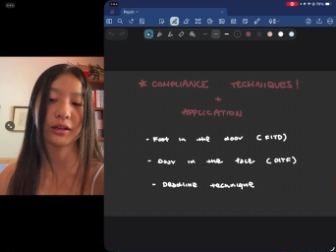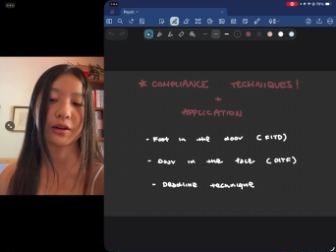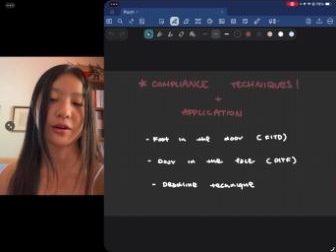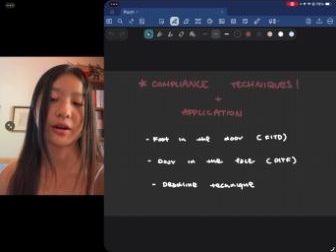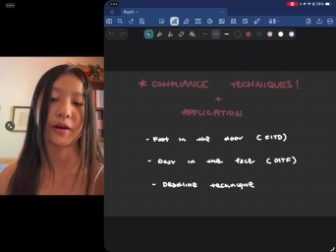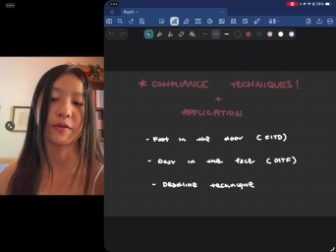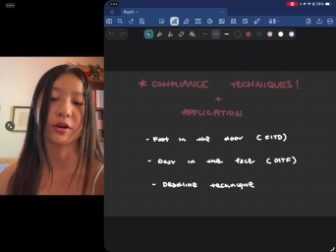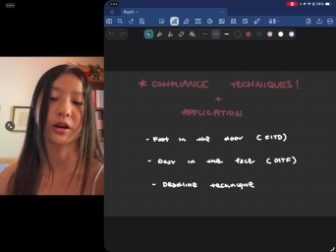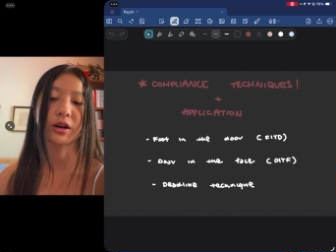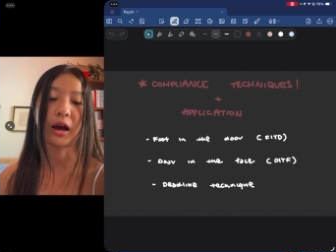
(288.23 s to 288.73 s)
You're
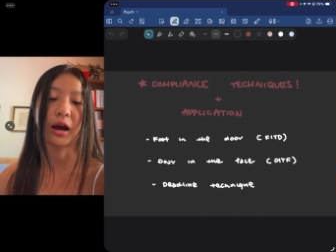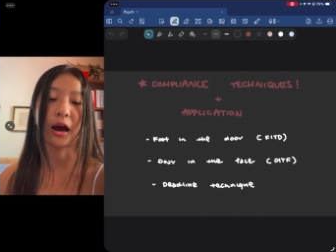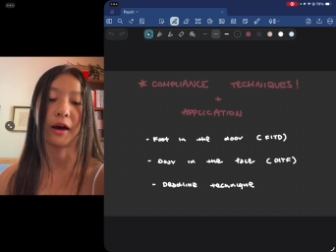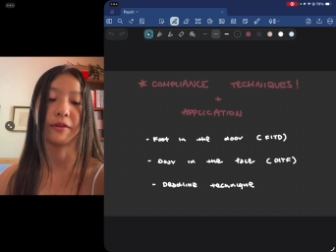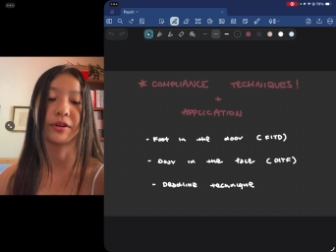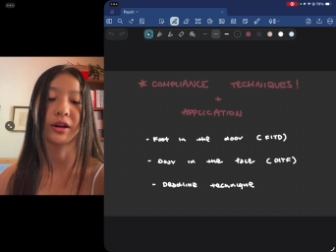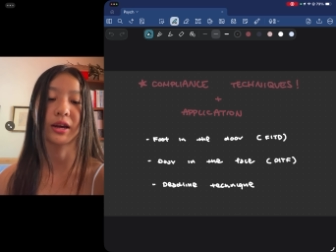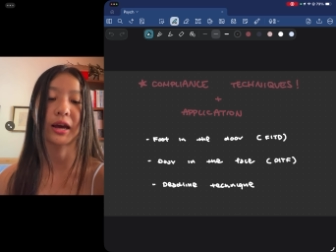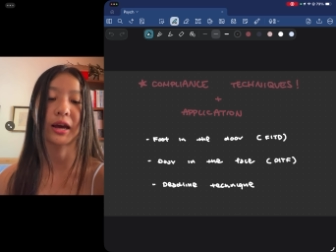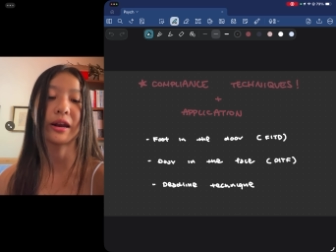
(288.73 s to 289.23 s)
never gonna have
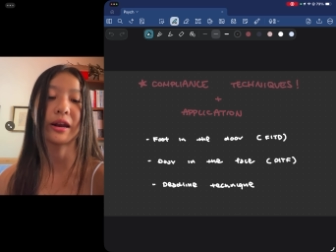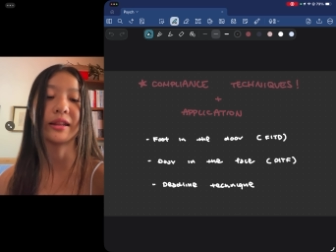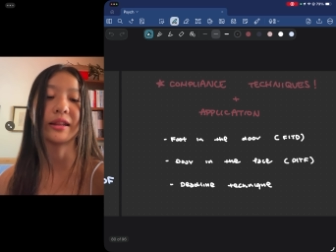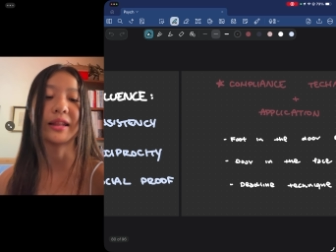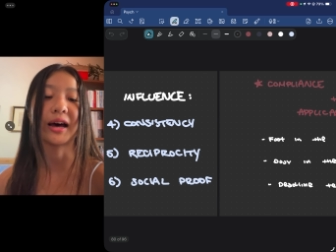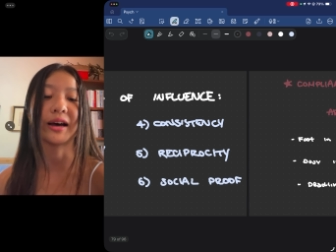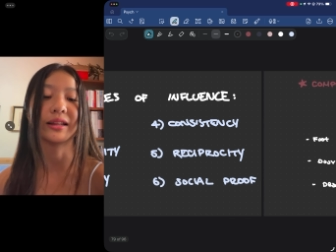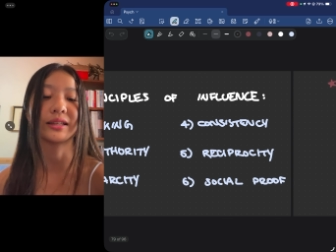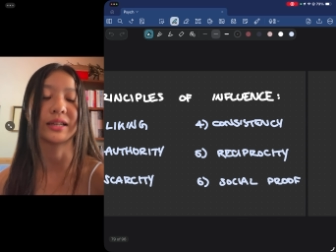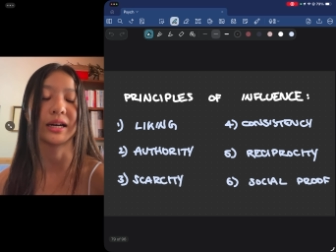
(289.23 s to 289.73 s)
it again, and
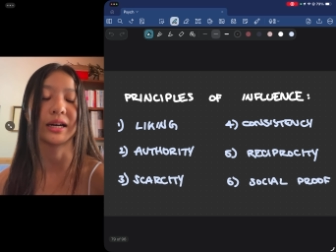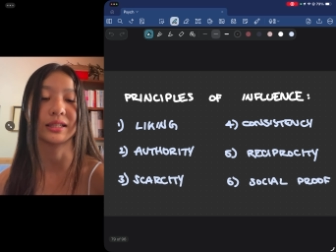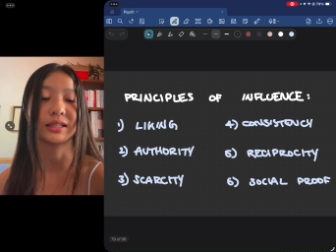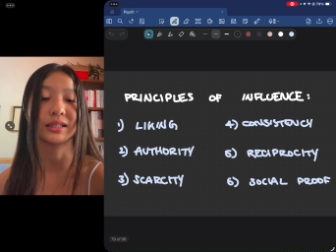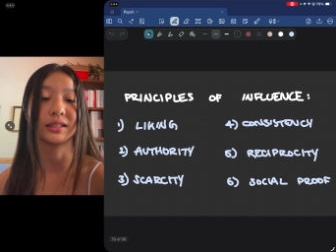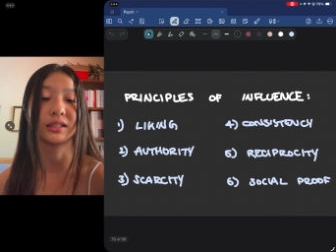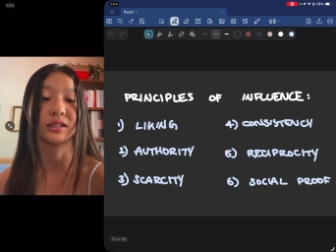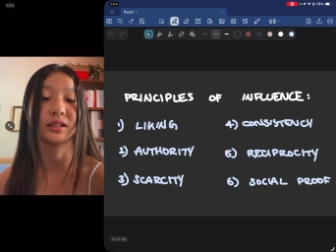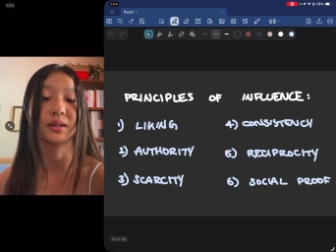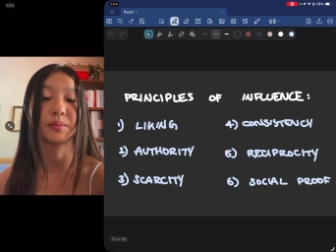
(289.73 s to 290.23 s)
that ties
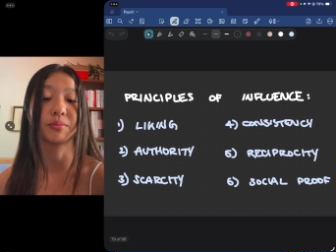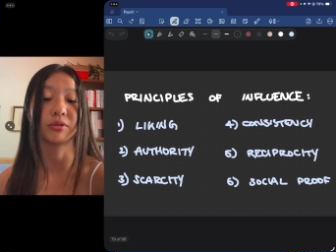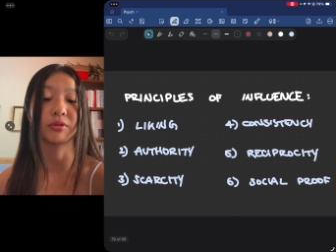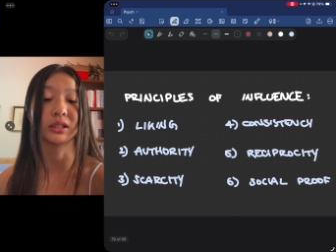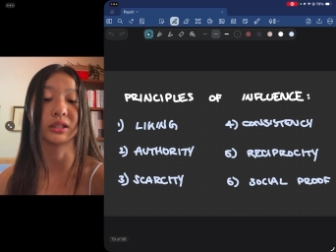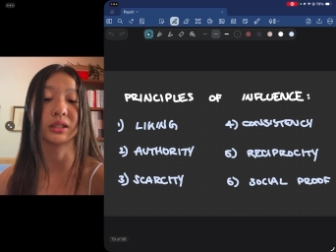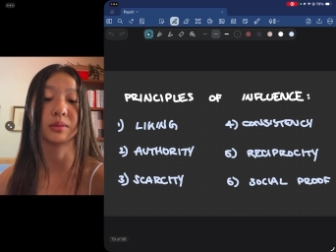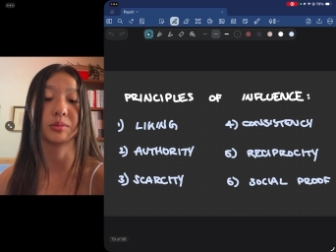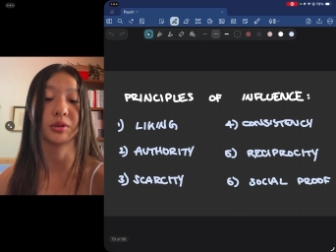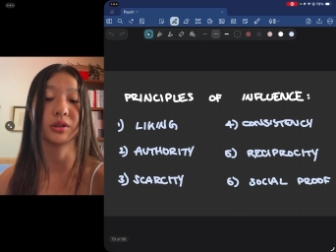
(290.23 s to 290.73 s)
into the
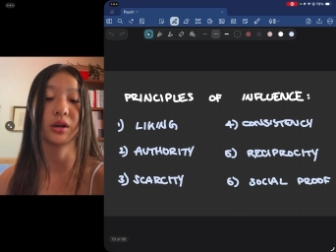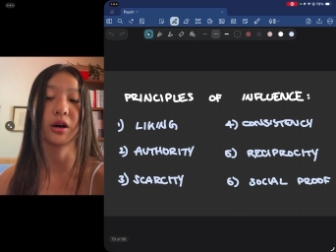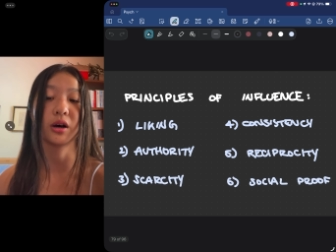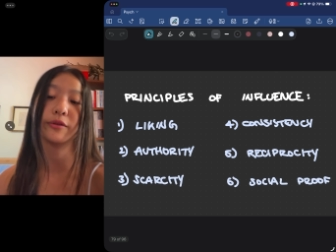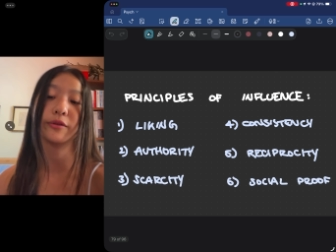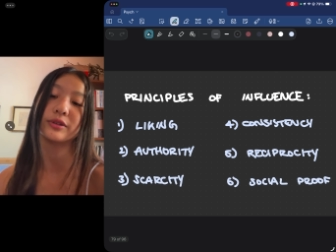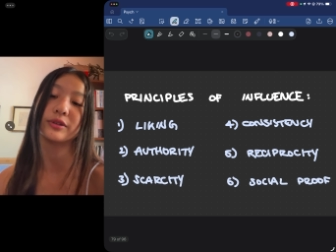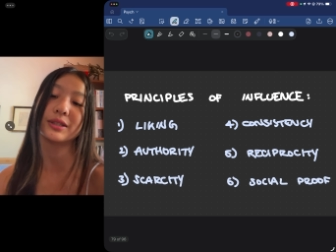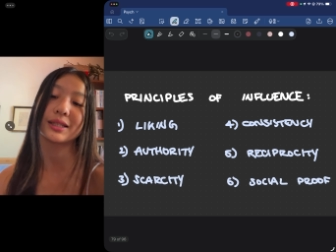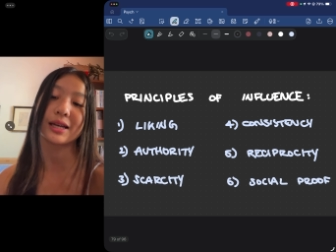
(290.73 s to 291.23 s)
principle
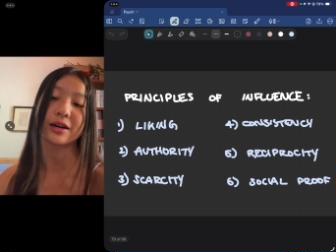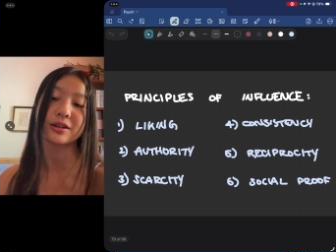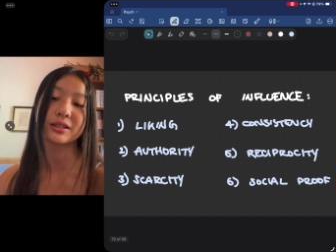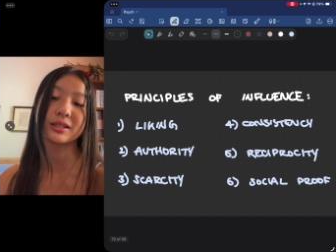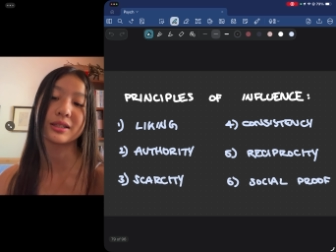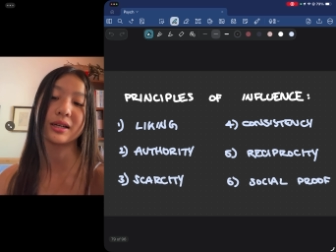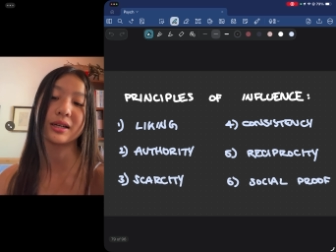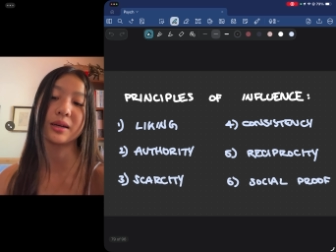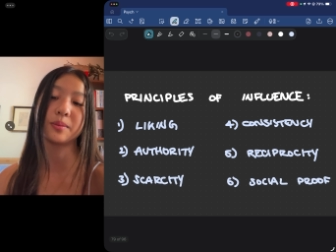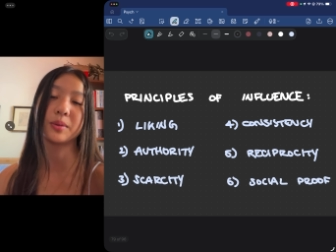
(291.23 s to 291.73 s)
of
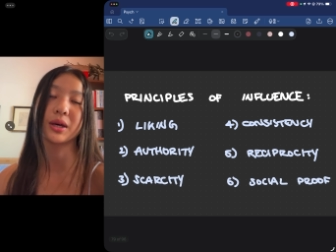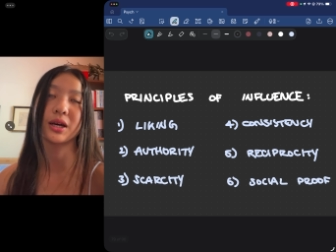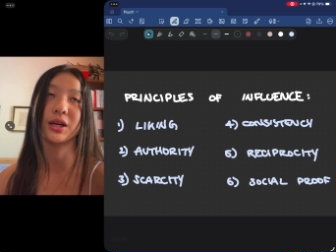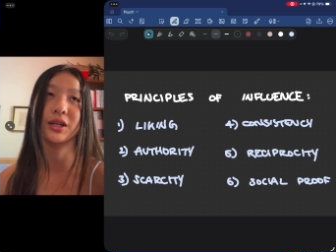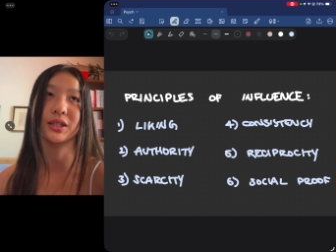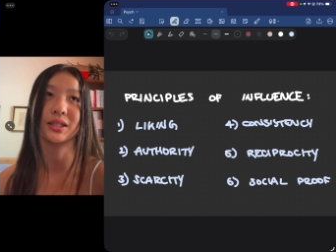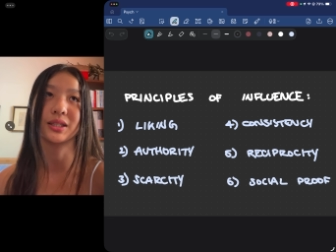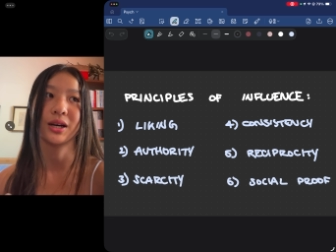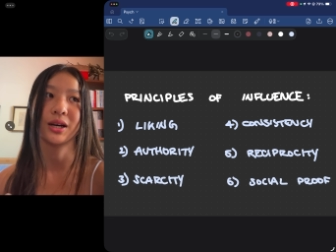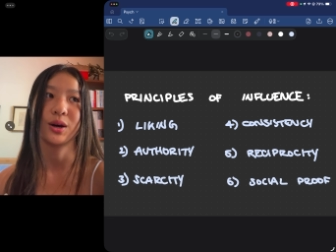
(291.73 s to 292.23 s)
scarcity
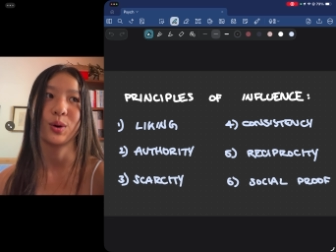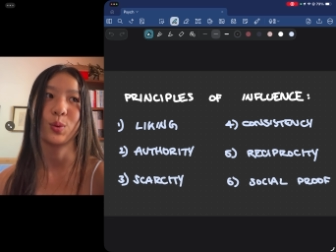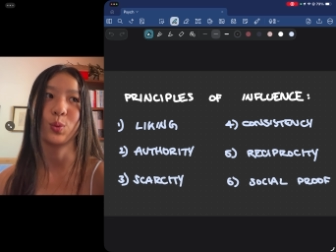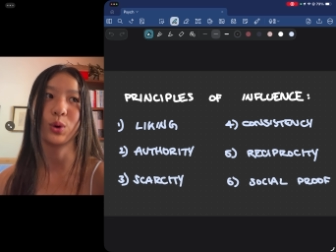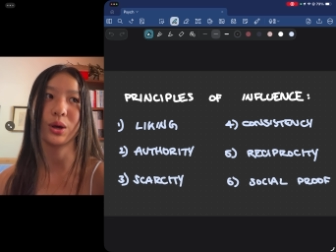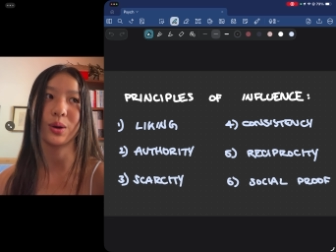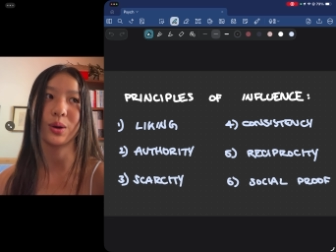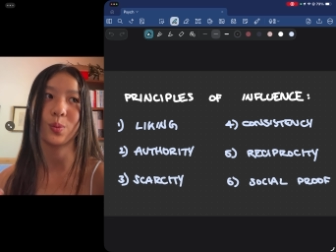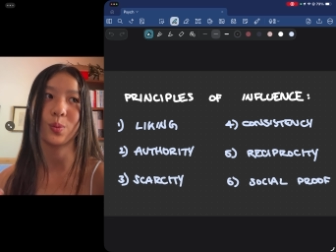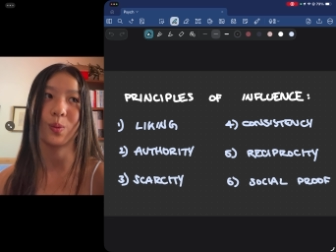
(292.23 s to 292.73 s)
because
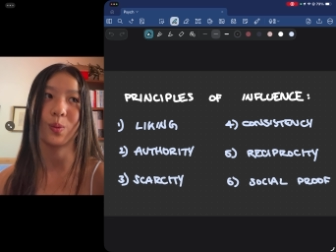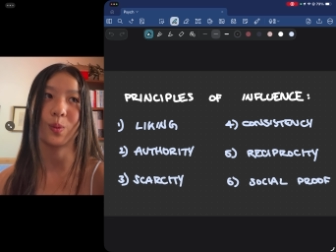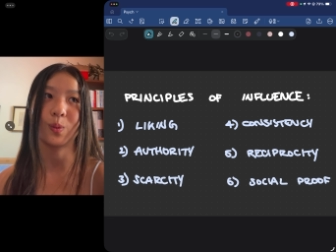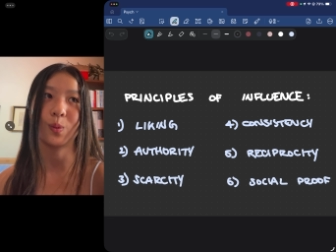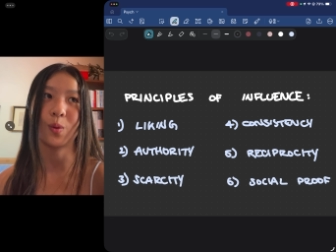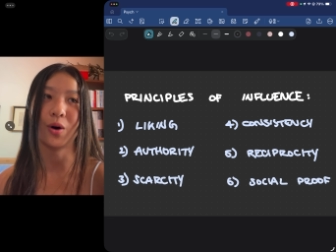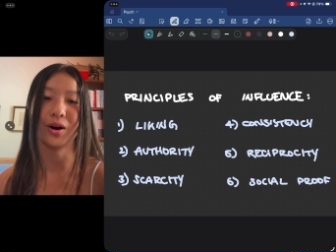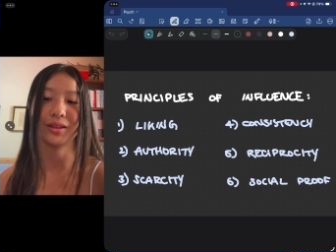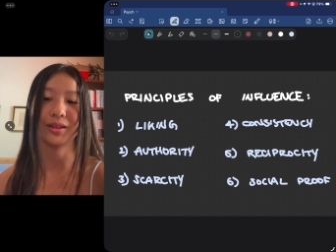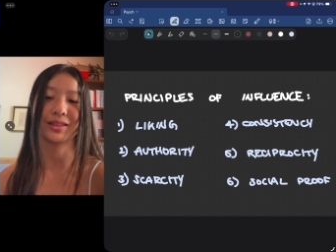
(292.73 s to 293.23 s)
we
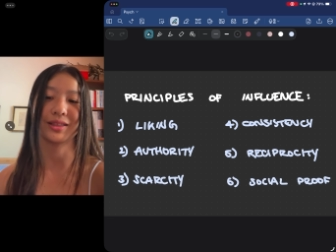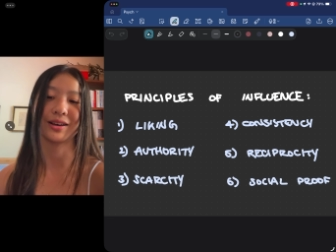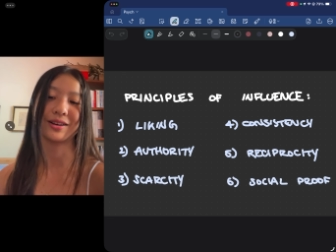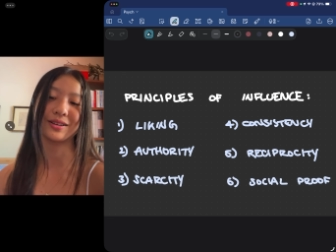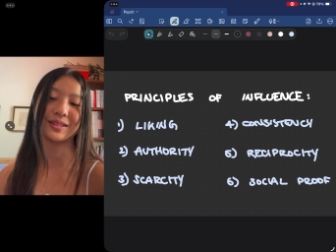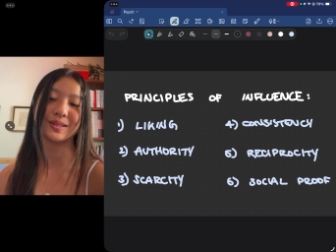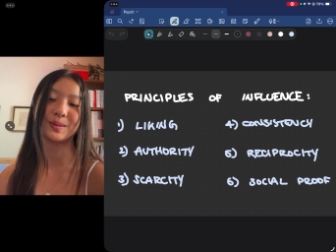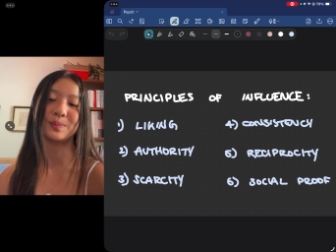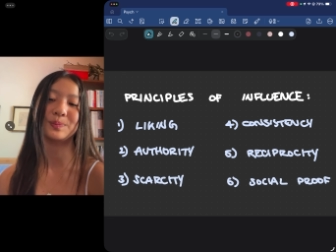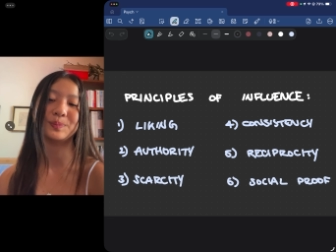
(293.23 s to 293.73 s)
want
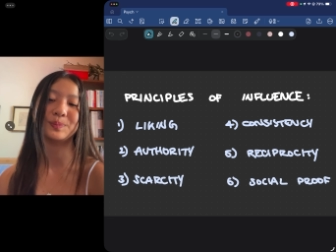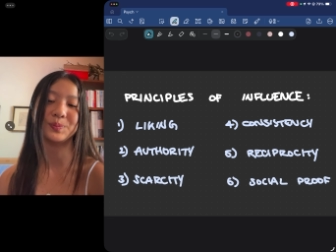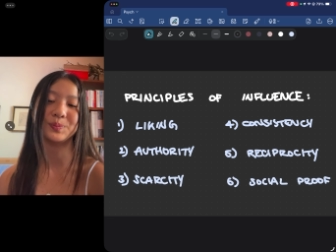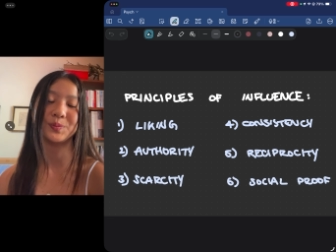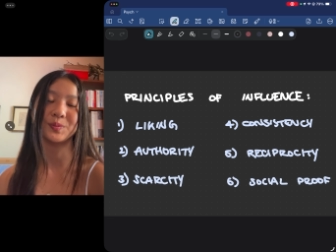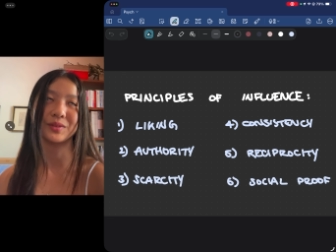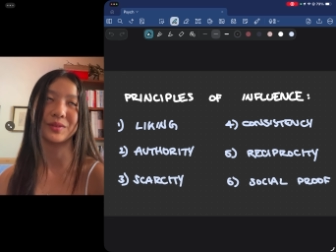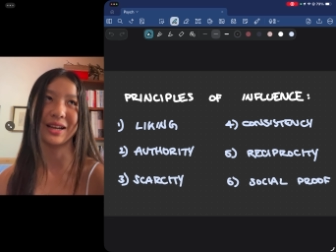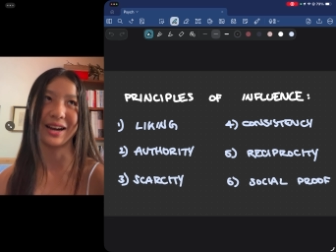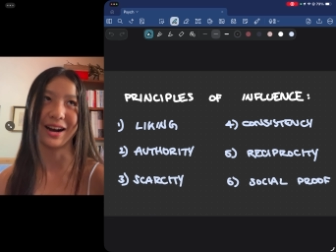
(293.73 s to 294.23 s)
things.
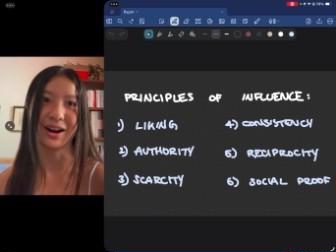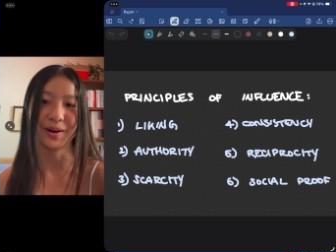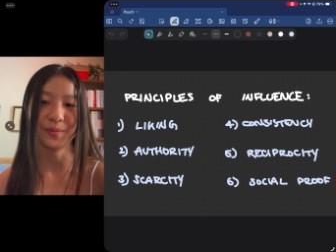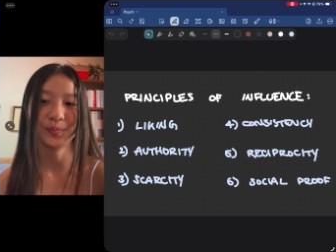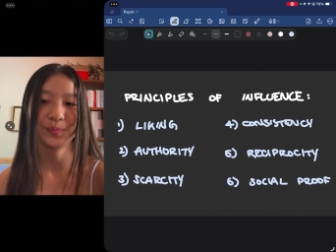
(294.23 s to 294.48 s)
Yeah.